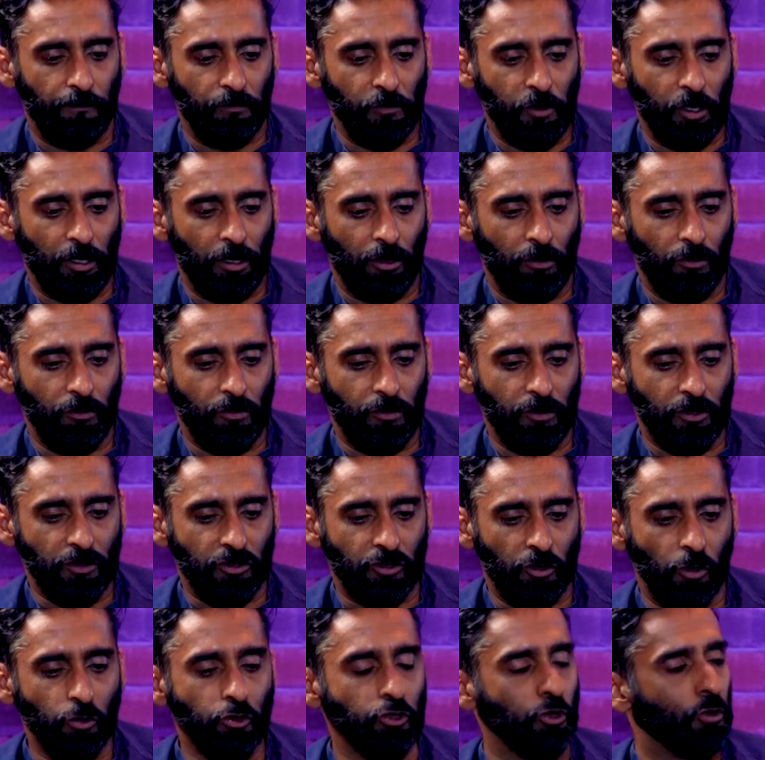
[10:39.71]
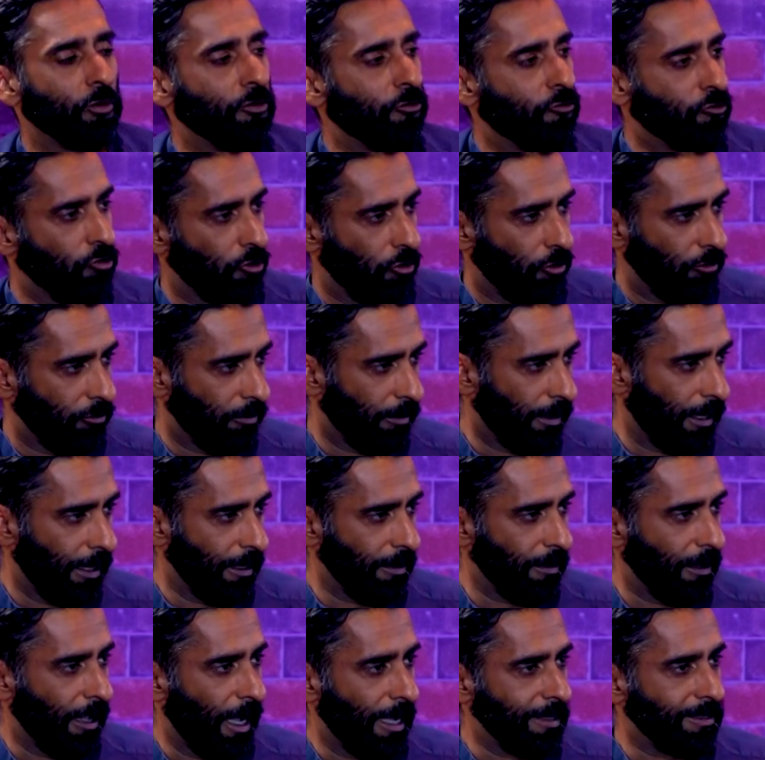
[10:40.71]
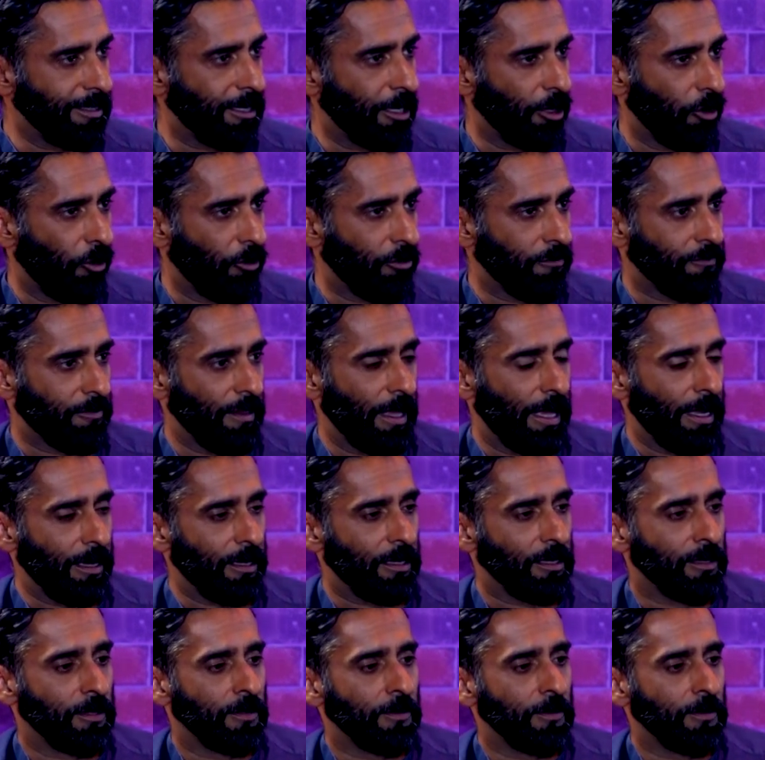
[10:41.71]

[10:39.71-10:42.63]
you know, the social withdrawal. I did a lot of that.